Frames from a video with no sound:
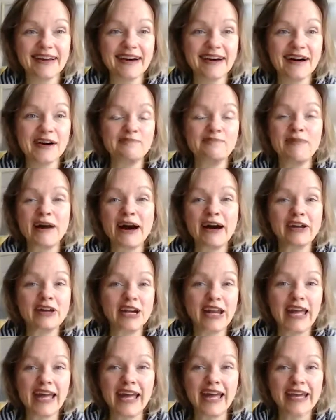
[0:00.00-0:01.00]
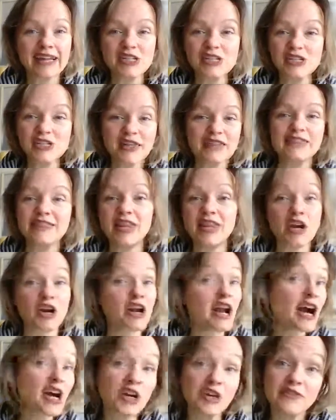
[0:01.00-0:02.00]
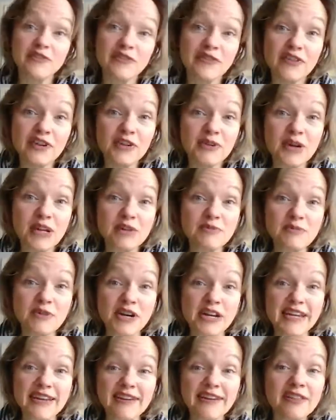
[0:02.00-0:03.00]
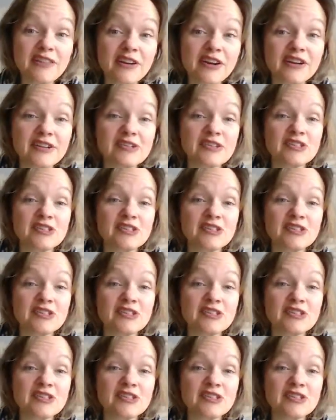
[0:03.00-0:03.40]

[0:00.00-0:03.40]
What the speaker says: modern age that they're not good for you anymore either.